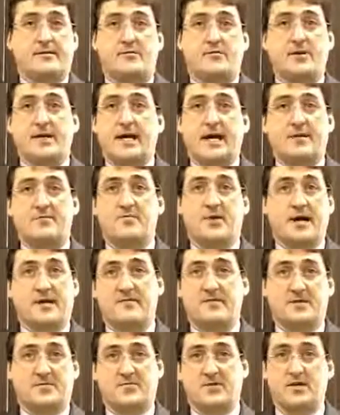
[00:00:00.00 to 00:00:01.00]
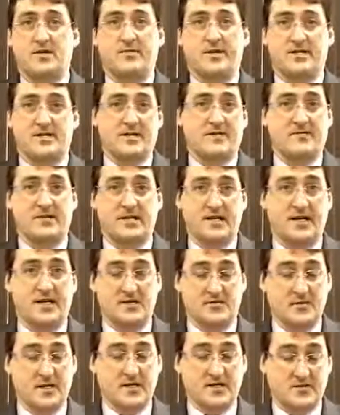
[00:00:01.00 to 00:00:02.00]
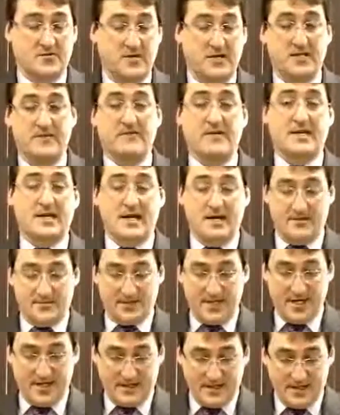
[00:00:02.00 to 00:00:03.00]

we had breakfast pretty much every day as well, so we didn't even count that.